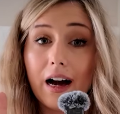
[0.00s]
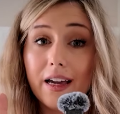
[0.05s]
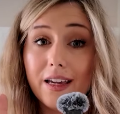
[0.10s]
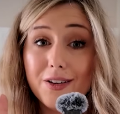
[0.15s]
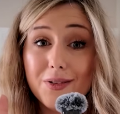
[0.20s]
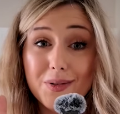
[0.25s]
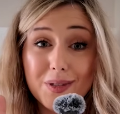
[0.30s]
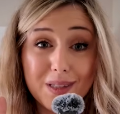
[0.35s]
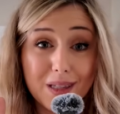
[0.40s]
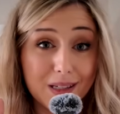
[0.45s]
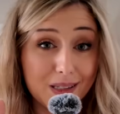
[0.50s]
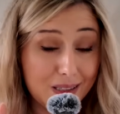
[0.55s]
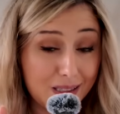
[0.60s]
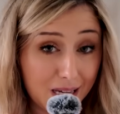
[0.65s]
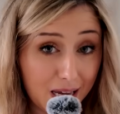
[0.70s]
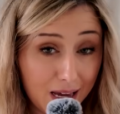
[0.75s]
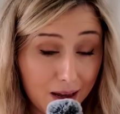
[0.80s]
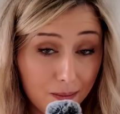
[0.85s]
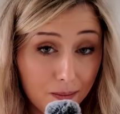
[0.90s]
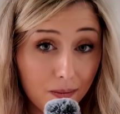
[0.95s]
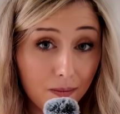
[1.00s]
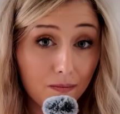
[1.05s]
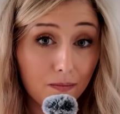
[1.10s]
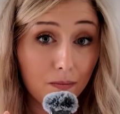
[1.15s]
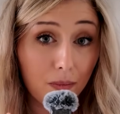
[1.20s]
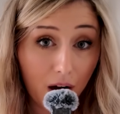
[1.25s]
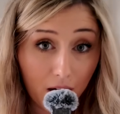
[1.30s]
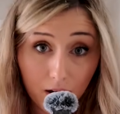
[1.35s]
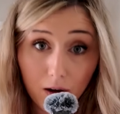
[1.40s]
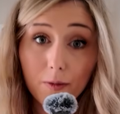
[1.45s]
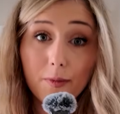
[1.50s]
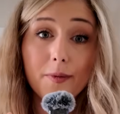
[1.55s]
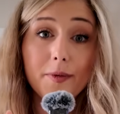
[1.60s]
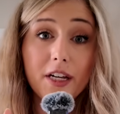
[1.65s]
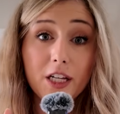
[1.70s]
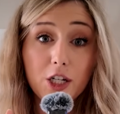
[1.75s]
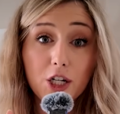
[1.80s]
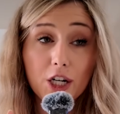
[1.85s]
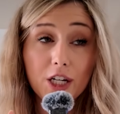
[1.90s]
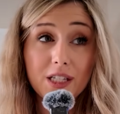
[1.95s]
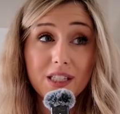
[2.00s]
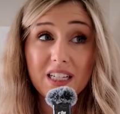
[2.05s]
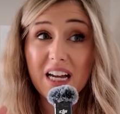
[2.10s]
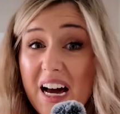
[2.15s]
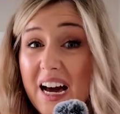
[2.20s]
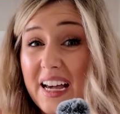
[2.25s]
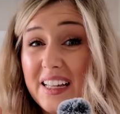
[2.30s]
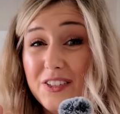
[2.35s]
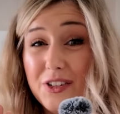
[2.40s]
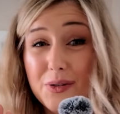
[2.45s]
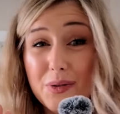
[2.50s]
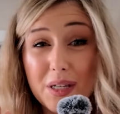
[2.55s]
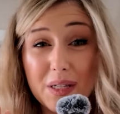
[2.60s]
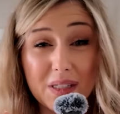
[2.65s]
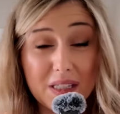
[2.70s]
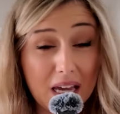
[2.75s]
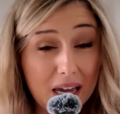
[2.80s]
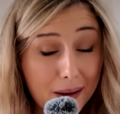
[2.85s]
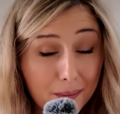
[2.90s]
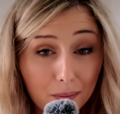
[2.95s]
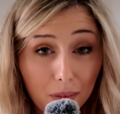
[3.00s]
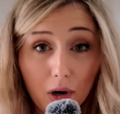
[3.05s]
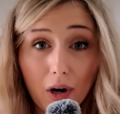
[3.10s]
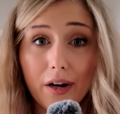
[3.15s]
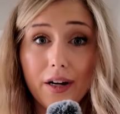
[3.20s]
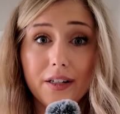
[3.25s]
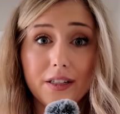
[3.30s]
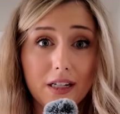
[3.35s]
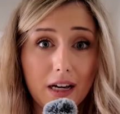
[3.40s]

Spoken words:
I use the same mock-up images. I do the same product